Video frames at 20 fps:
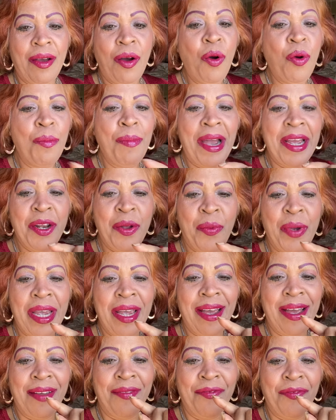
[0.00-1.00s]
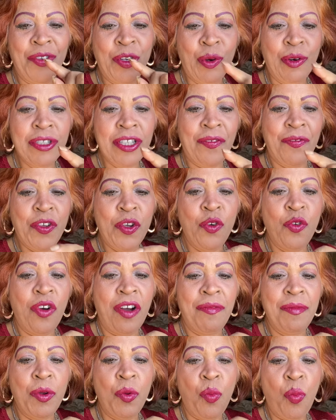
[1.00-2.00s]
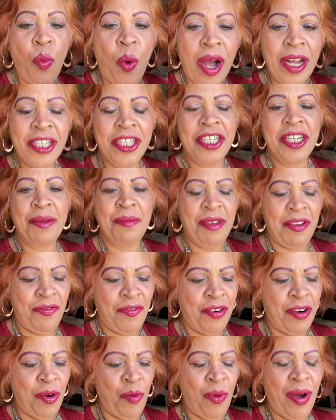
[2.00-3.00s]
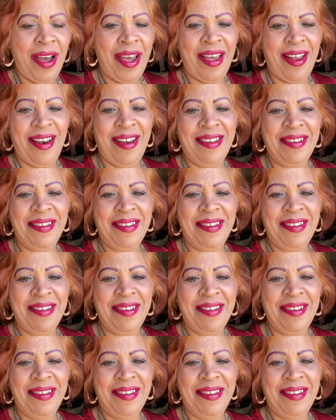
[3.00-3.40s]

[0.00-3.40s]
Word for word: Oh, by the way, and those of you who have been watching me for a while,